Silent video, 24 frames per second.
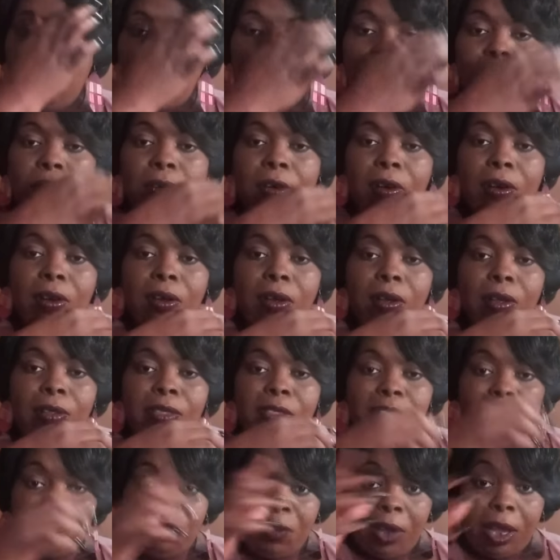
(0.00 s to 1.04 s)
for
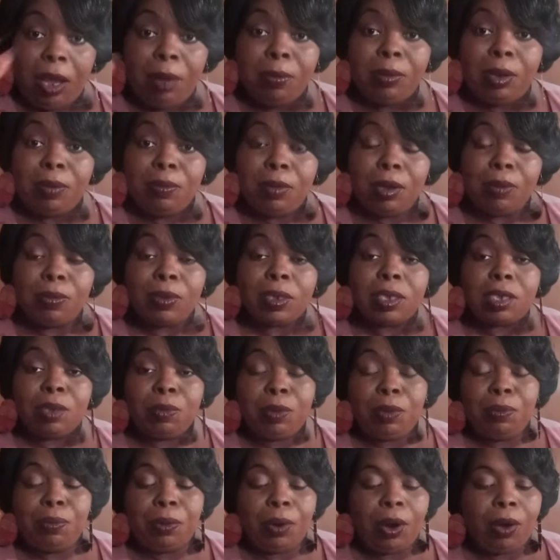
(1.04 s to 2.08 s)
the family members to
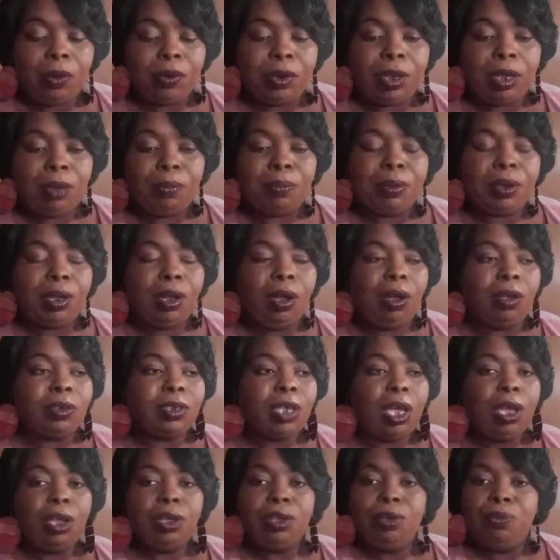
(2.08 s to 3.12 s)
be brought in because
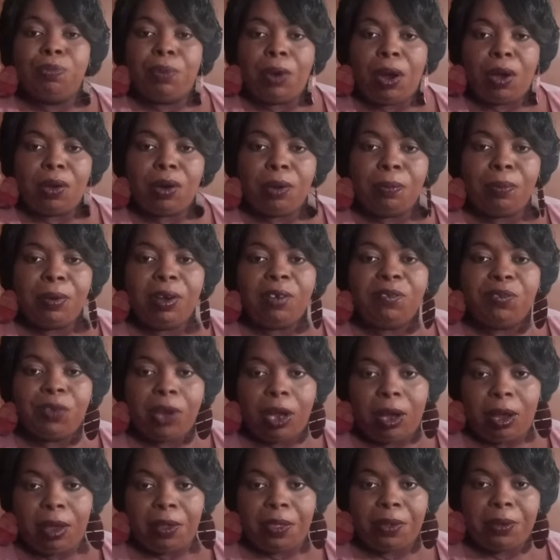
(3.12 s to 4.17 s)
you brought up her
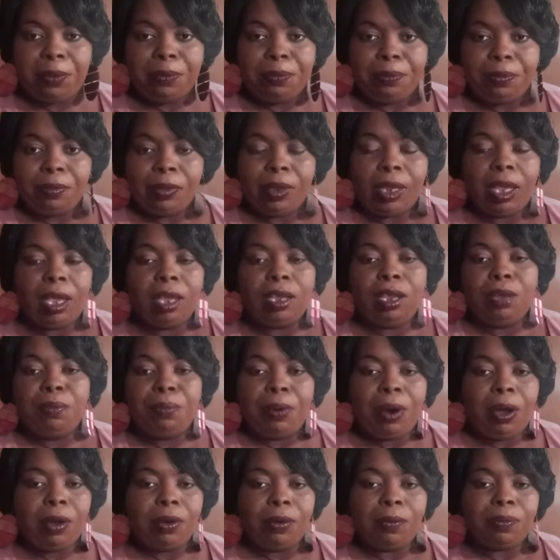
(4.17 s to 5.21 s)
father and you
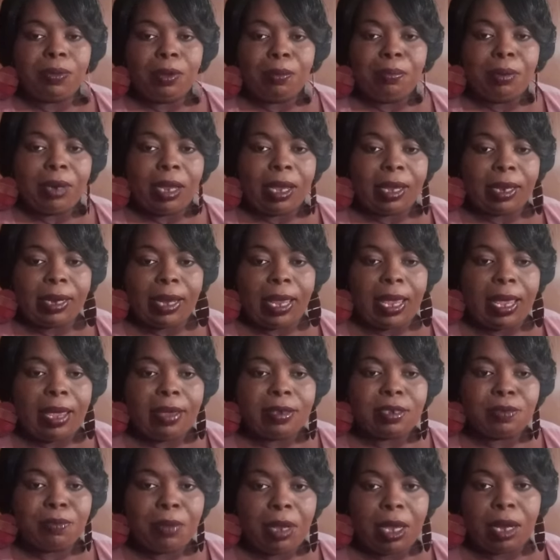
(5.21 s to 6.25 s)
brought up the Black
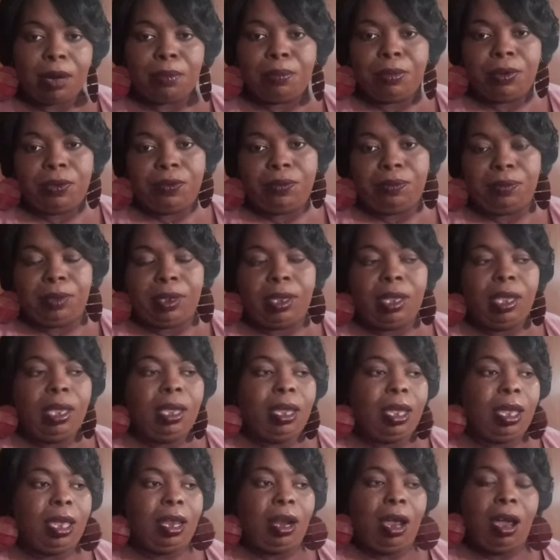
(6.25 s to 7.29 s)
Lives Matter movement.
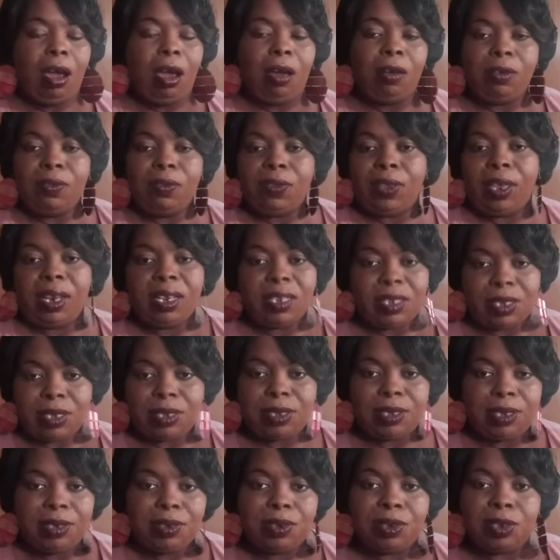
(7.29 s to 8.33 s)
And all of that is a
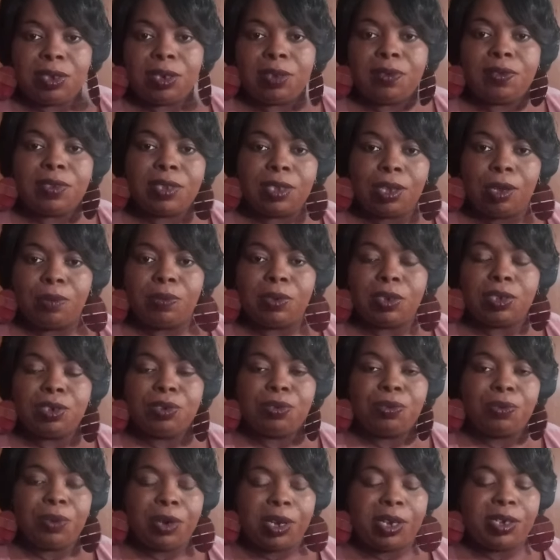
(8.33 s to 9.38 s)
sensitive subject
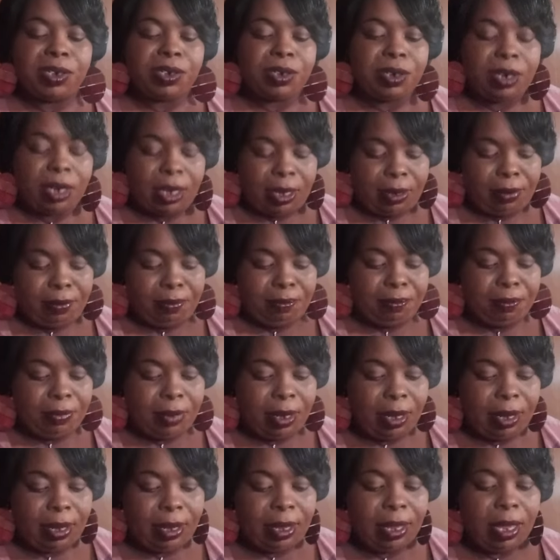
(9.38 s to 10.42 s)
to resonate,
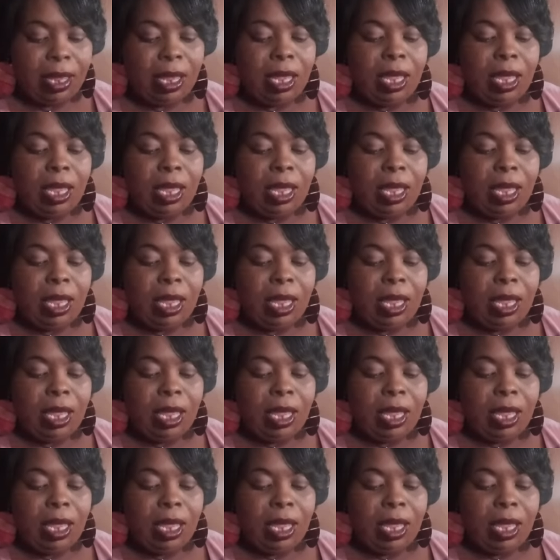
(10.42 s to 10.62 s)
okay?